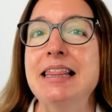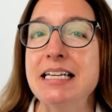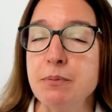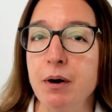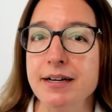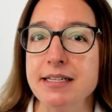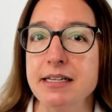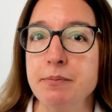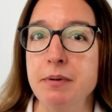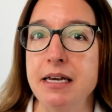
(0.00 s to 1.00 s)
This
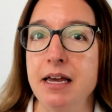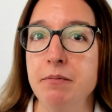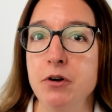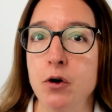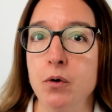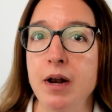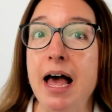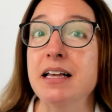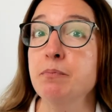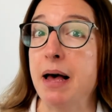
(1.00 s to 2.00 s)
process became known
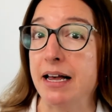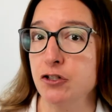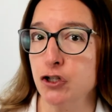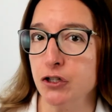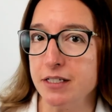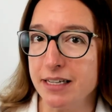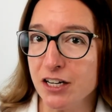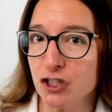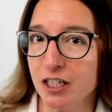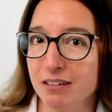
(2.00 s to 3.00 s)
as
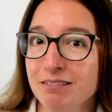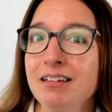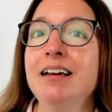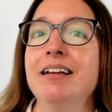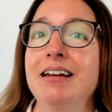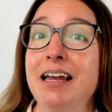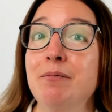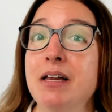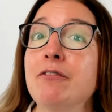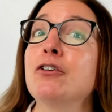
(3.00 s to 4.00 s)
pasteurization,
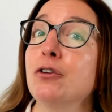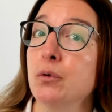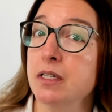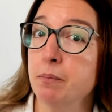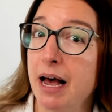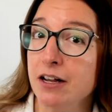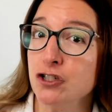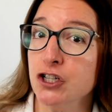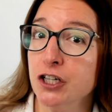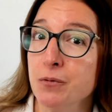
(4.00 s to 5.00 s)
named after Louis
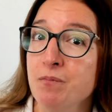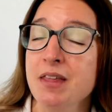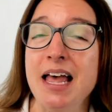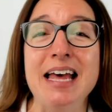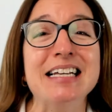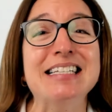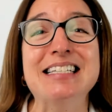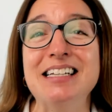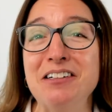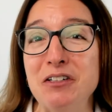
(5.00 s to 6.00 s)
Pasteur, and is
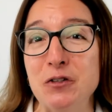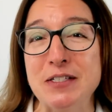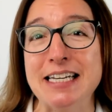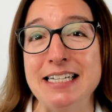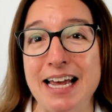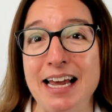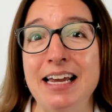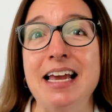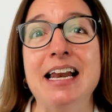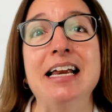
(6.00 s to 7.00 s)
still used today
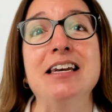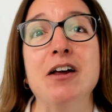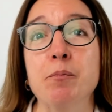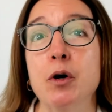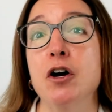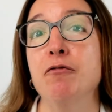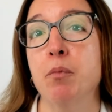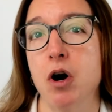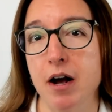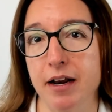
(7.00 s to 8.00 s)
in a number of
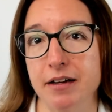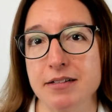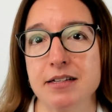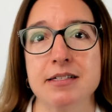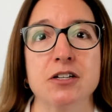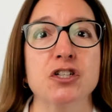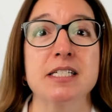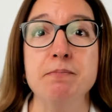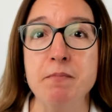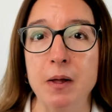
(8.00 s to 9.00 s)
products, such
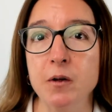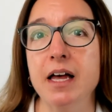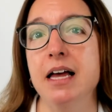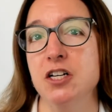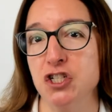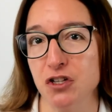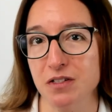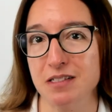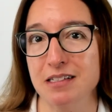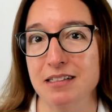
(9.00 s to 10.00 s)
as milk and
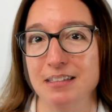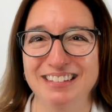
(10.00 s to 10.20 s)
juice.